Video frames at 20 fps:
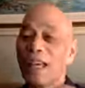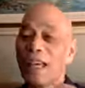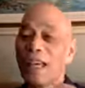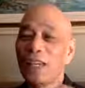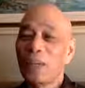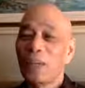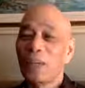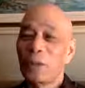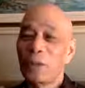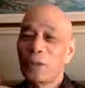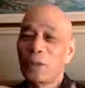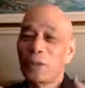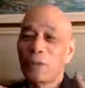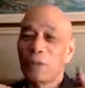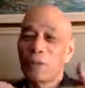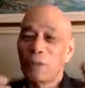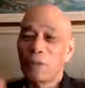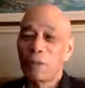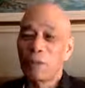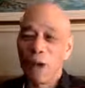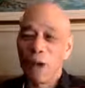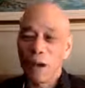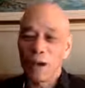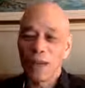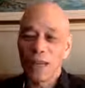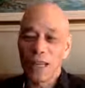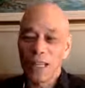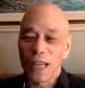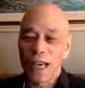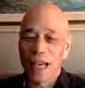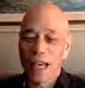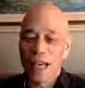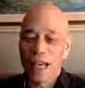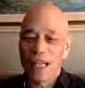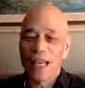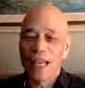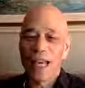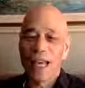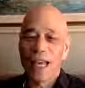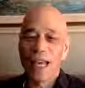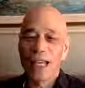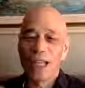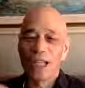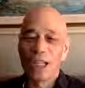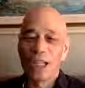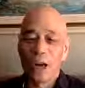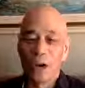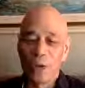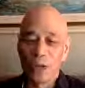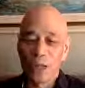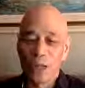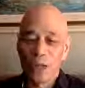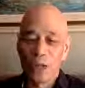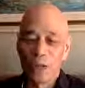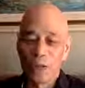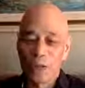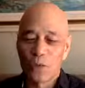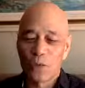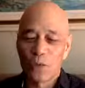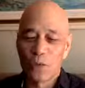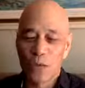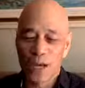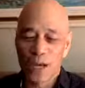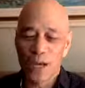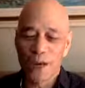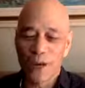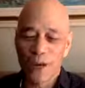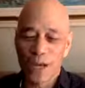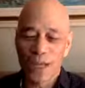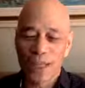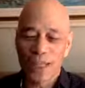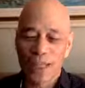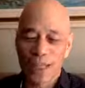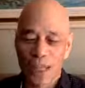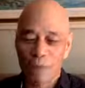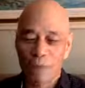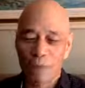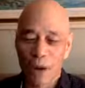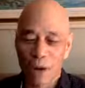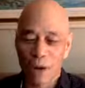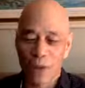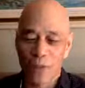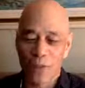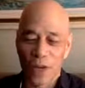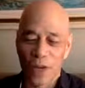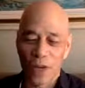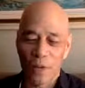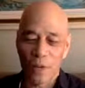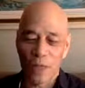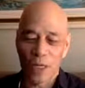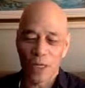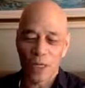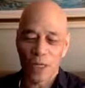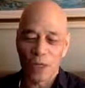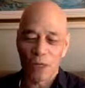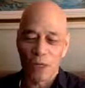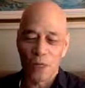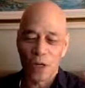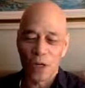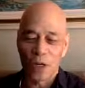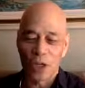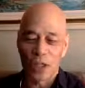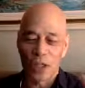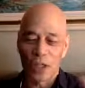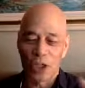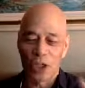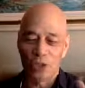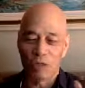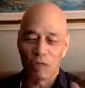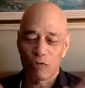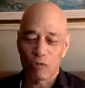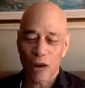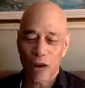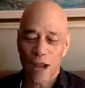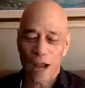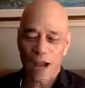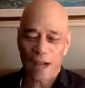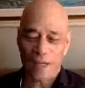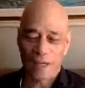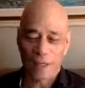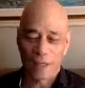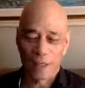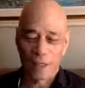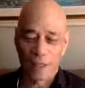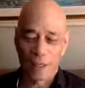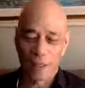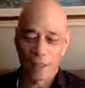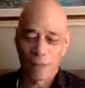in terms of promoting that, and don't use fear as a motivator, because fear contracts.